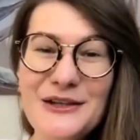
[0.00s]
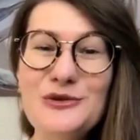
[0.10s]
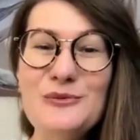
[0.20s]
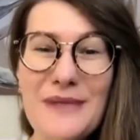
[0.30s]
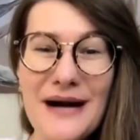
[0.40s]

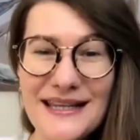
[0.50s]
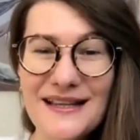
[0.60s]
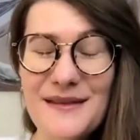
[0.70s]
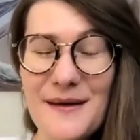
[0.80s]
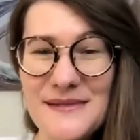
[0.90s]
to
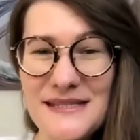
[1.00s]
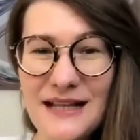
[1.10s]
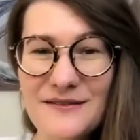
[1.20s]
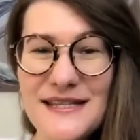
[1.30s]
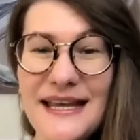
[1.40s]
market
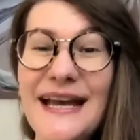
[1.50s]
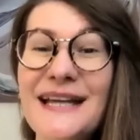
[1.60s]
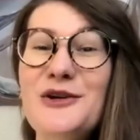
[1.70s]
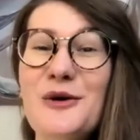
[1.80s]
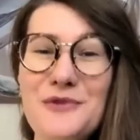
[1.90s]
themselves
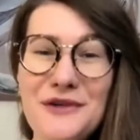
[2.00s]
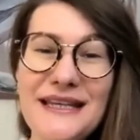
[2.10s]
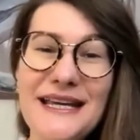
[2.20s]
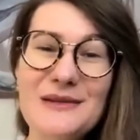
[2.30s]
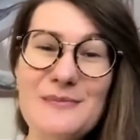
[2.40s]
and
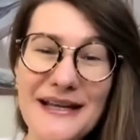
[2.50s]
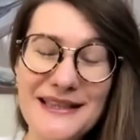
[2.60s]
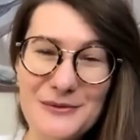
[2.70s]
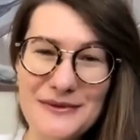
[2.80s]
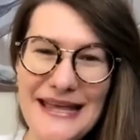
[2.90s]
communicate
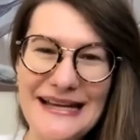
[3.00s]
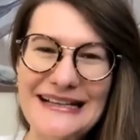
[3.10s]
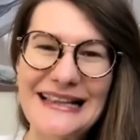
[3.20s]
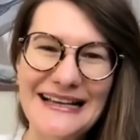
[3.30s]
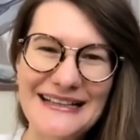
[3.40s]
better with their
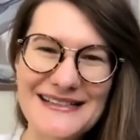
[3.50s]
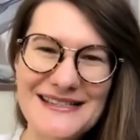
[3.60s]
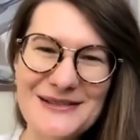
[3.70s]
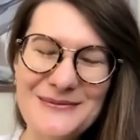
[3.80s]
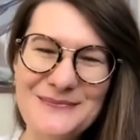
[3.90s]
clients?